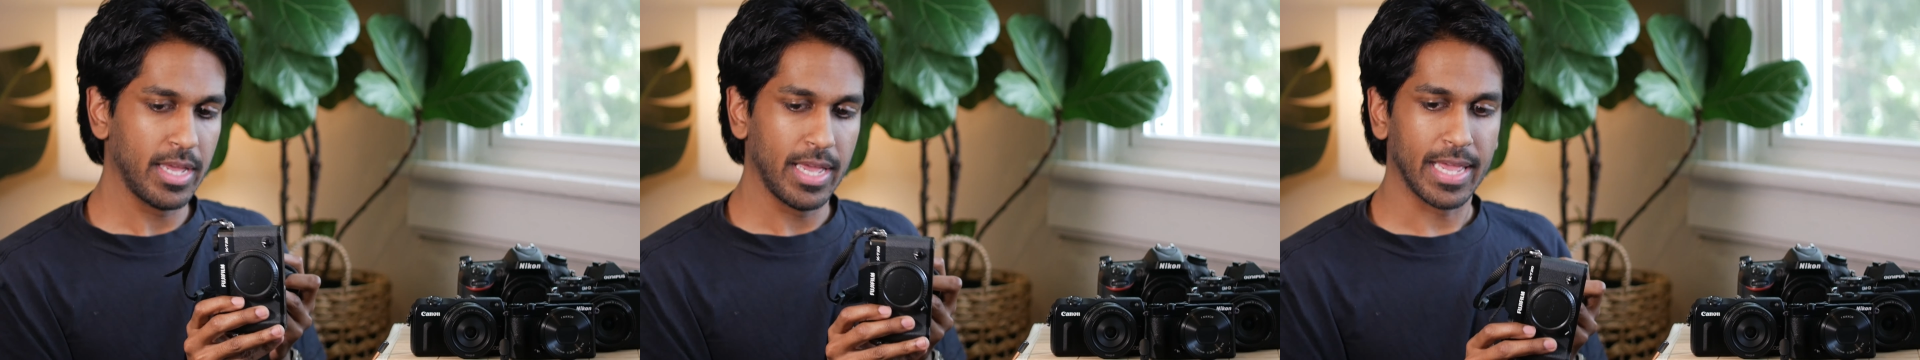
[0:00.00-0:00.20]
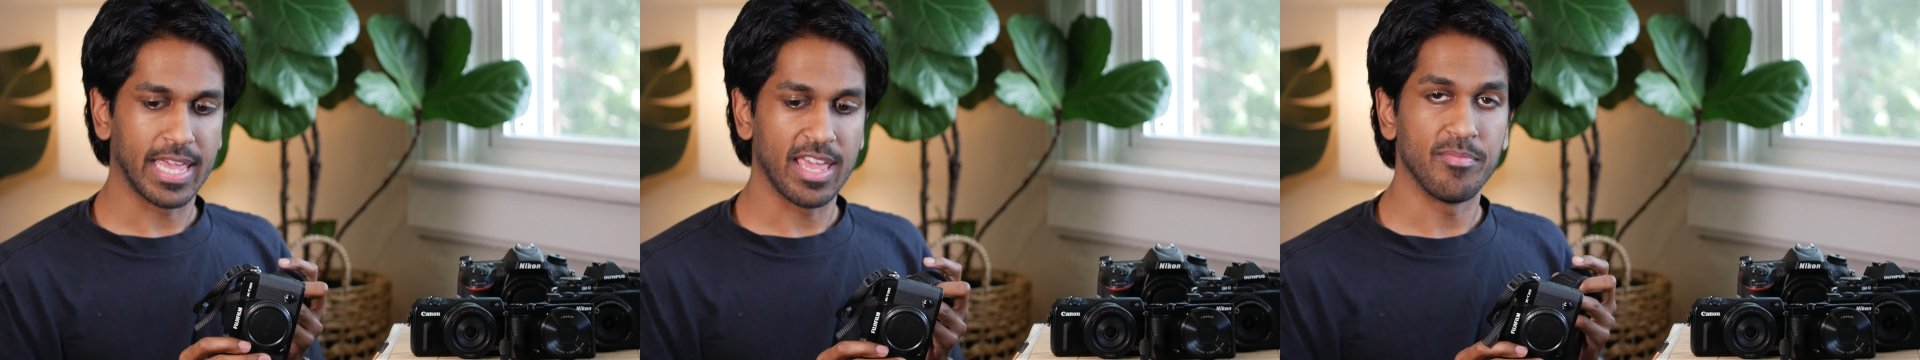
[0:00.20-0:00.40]

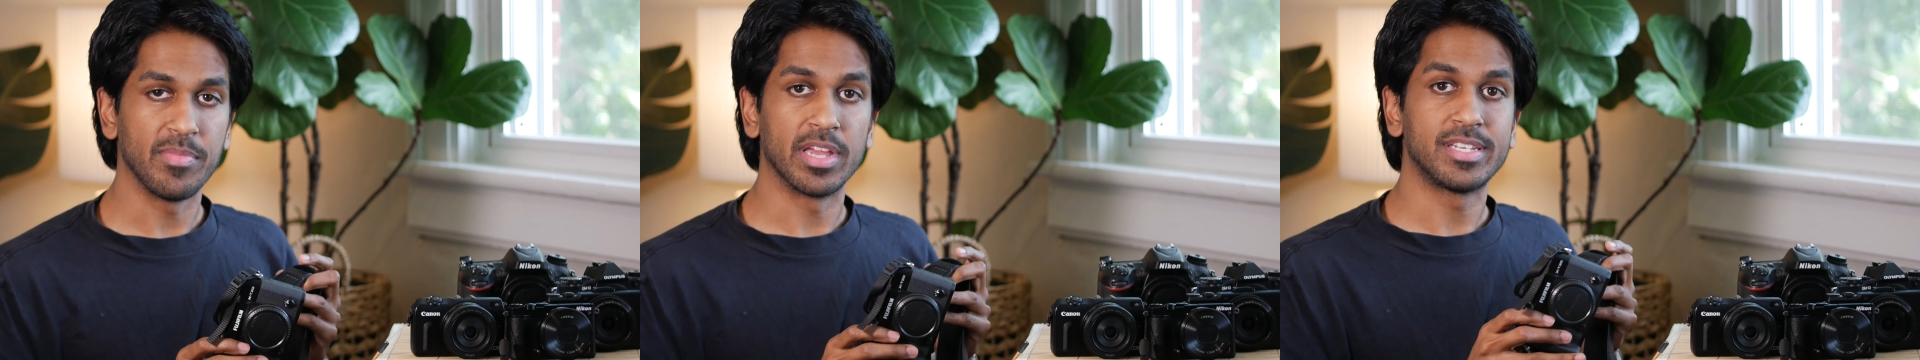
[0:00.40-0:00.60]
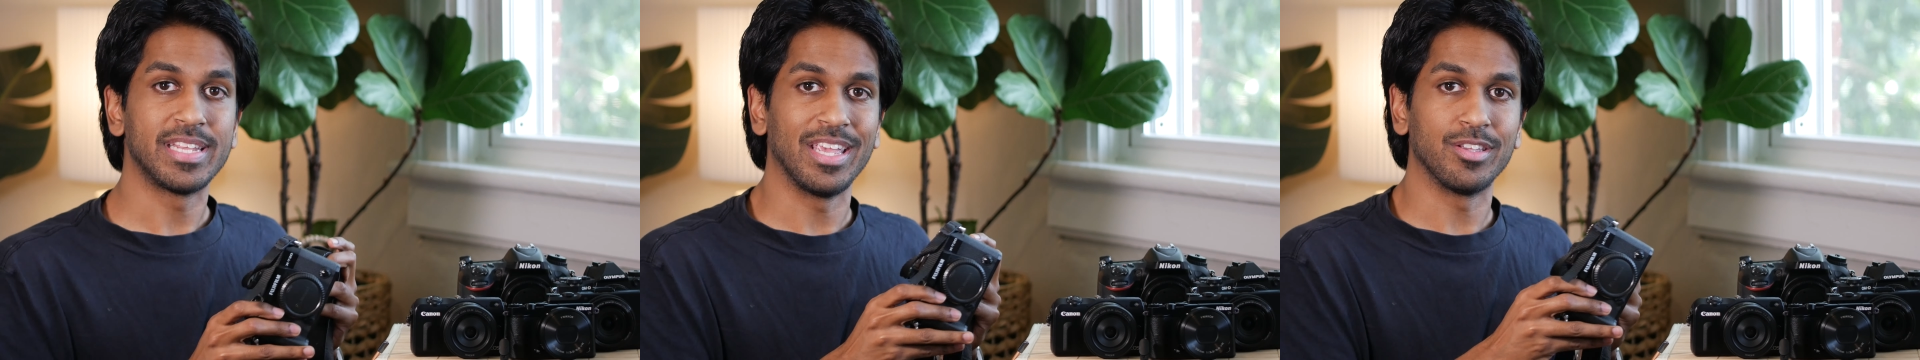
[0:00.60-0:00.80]
it gave me
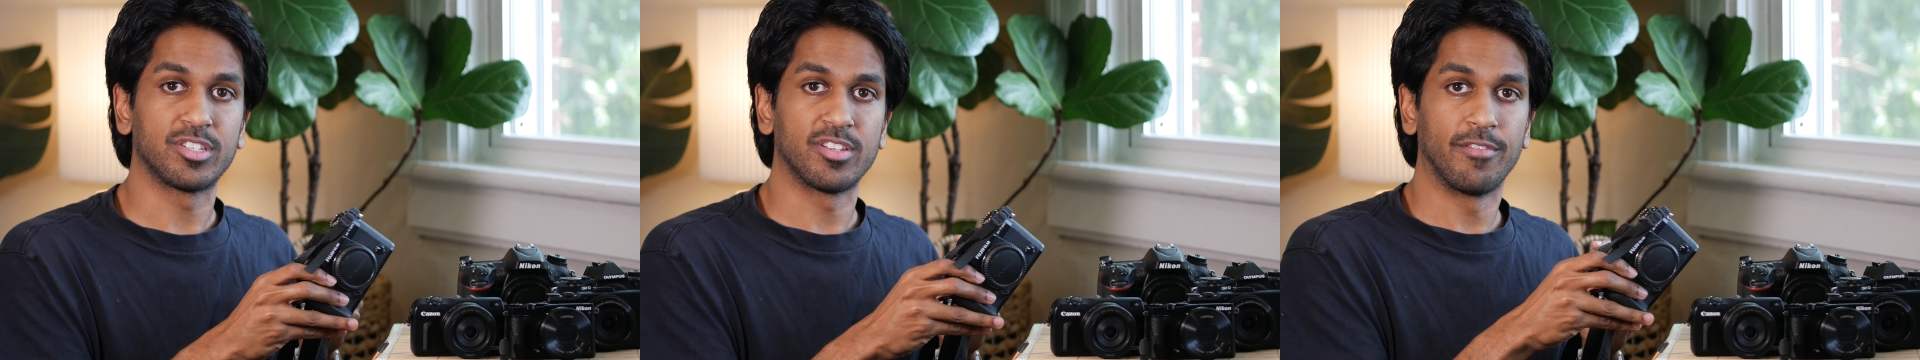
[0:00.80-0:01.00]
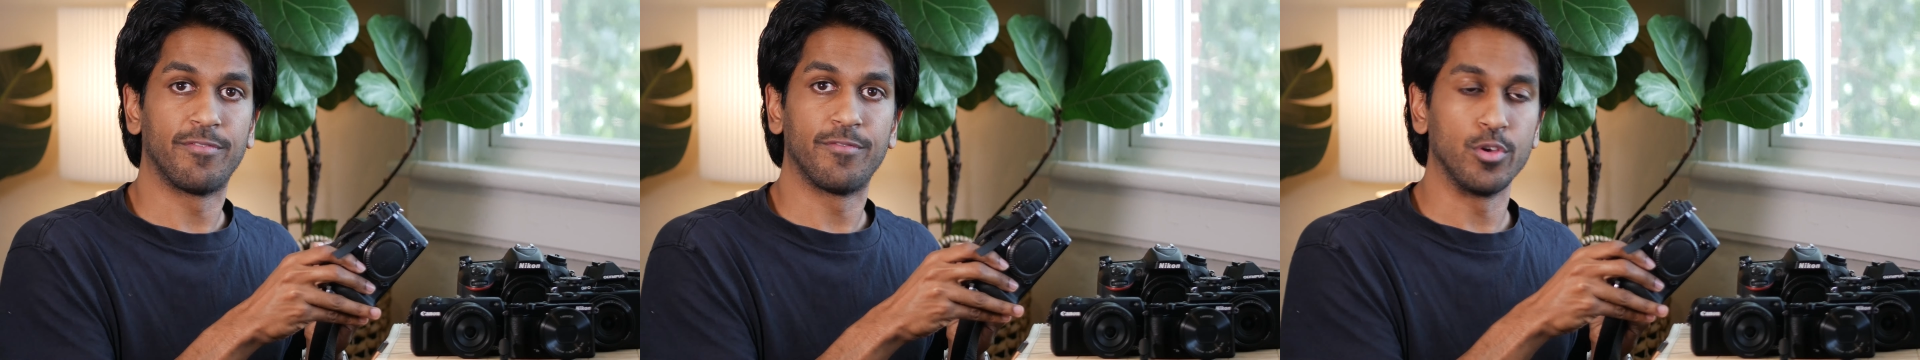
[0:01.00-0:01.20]
a taste
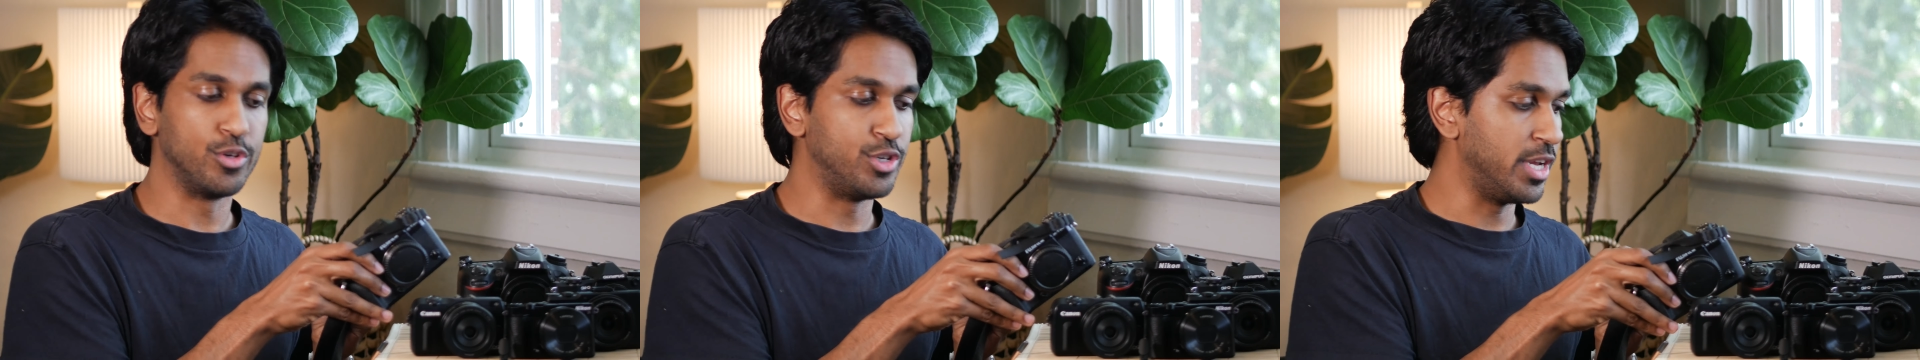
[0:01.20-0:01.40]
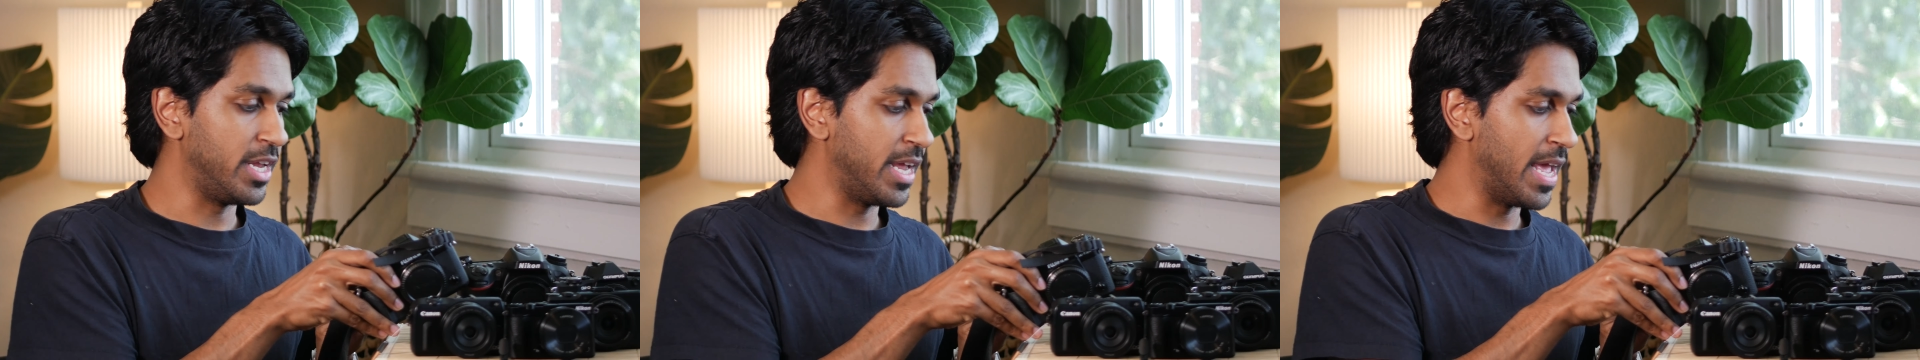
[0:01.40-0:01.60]
of
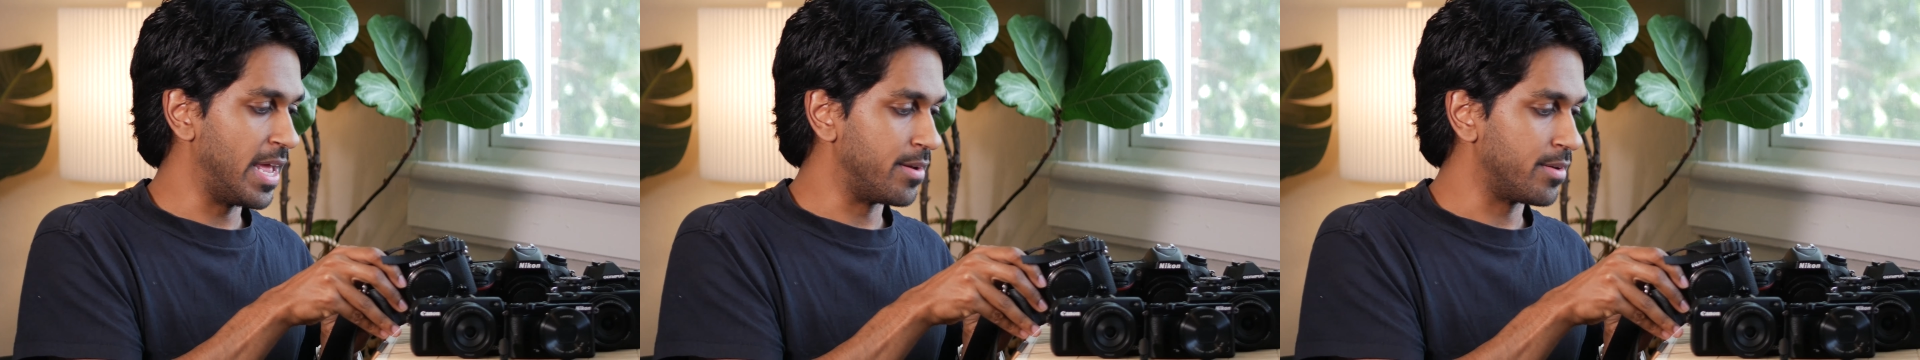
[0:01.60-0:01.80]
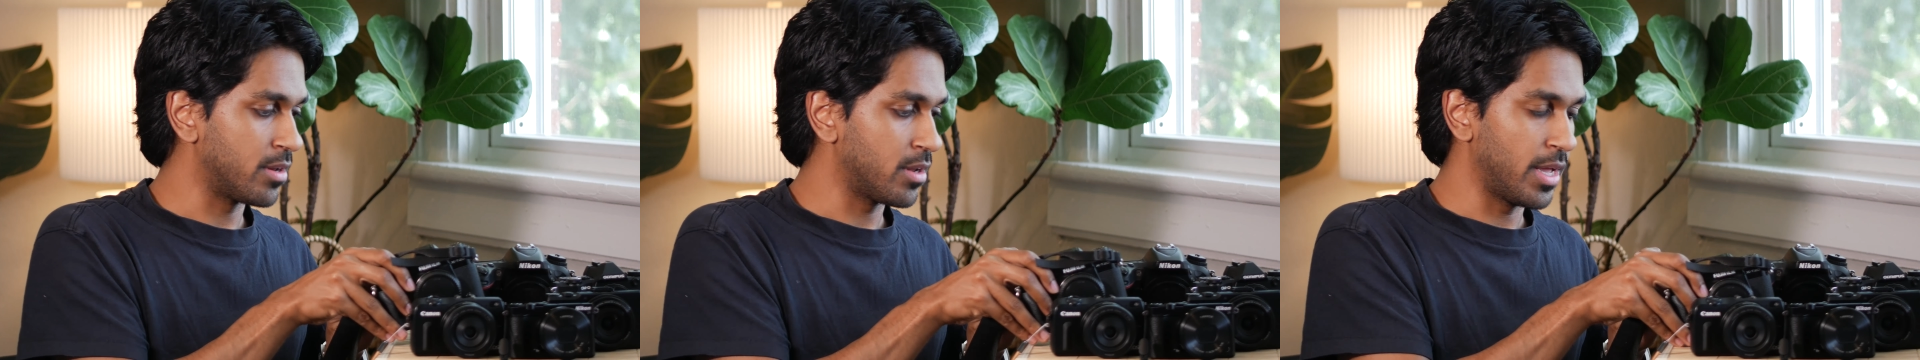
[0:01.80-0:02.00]
Fuji and